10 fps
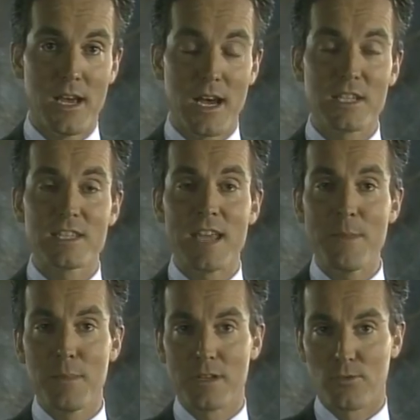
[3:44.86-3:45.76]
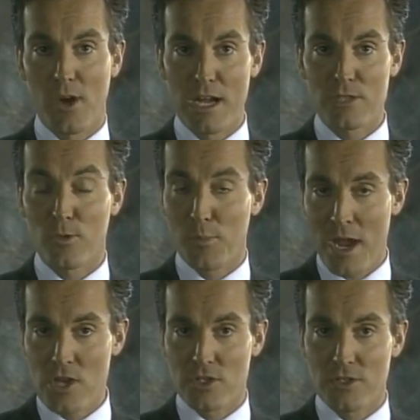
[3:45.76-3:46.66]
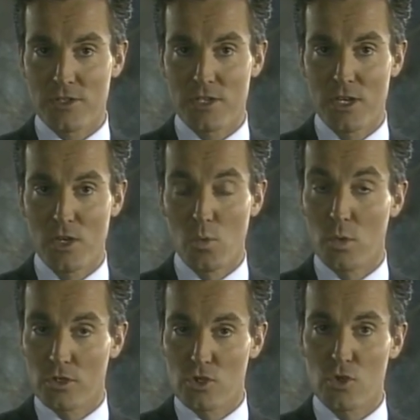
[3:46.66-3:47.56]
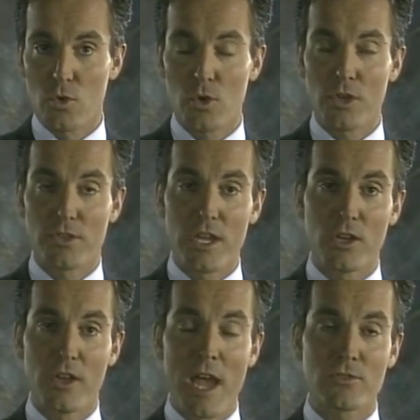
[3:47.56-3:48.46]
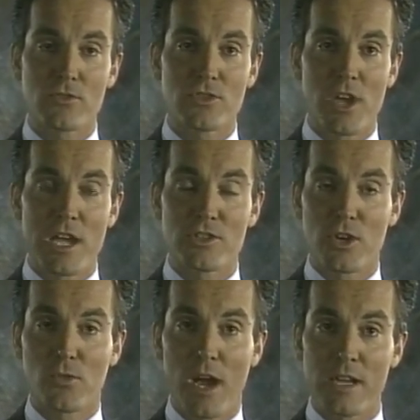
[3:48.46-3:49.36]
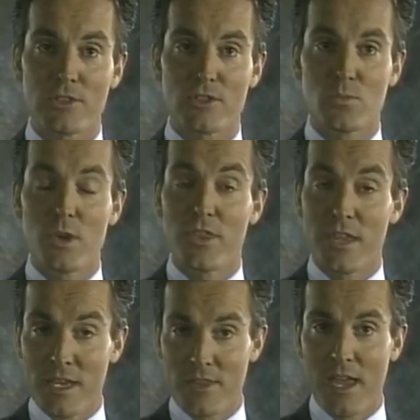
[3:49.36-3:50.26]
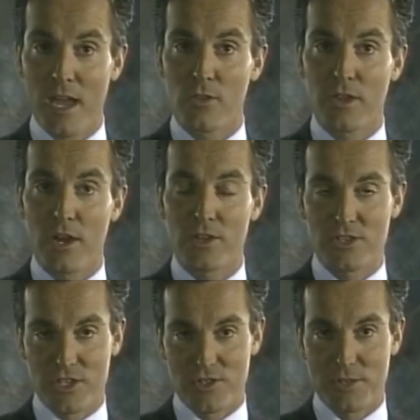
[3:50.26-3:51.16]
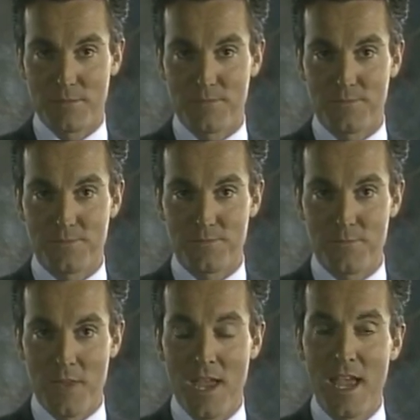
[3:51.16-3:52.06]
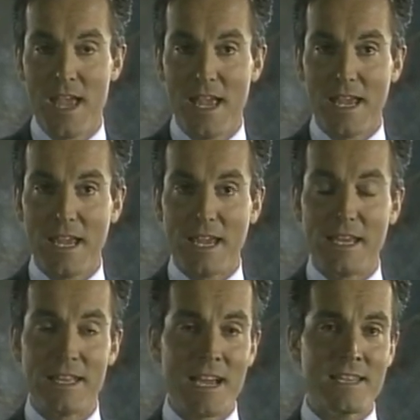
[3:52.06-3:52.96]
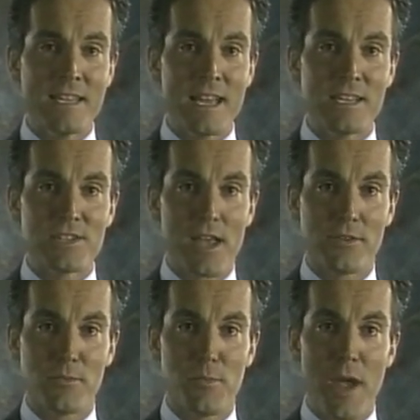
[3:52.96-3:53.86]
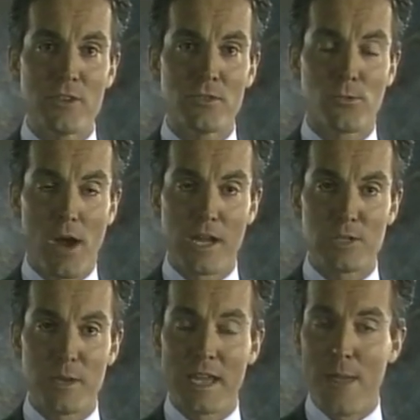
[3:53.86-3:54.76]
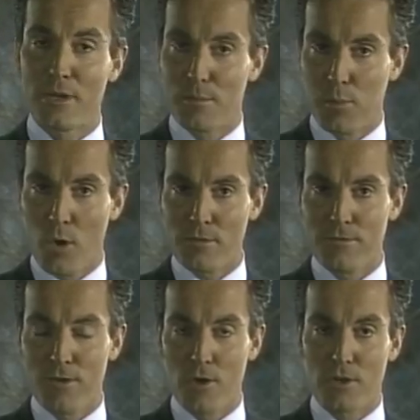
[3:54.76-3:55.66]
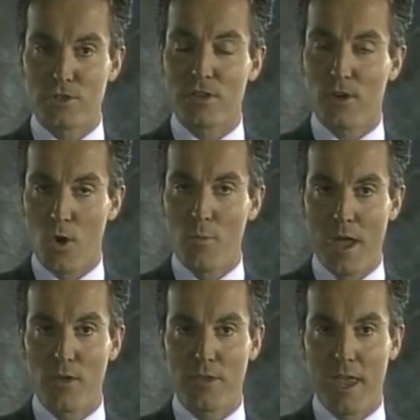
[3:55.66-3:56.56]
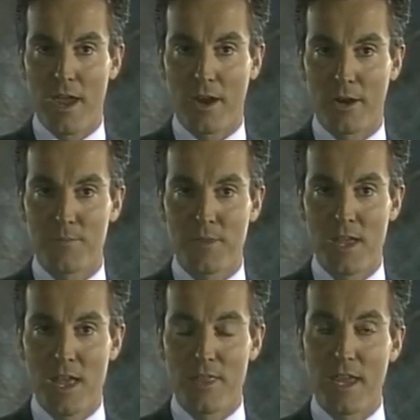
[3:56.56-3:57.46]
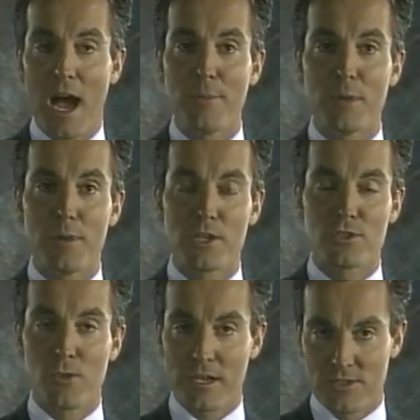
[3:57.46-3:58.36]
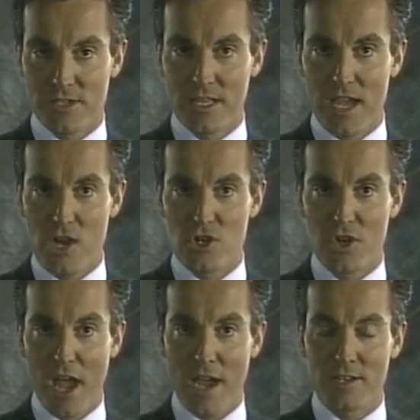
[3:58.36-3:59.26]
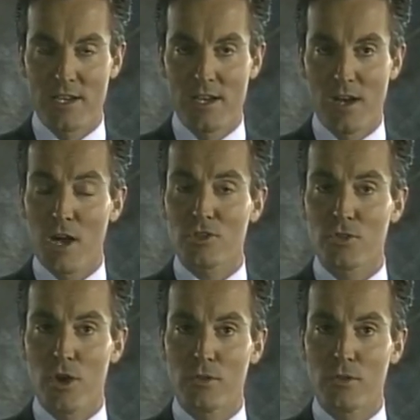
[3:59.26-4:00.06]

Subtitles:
a statement of rights for patients would ensure that they could exercise their rights within the healthcare system. In 1987, patient rights became an important focus of home health care. The Omnibus Reconciliation Act, also known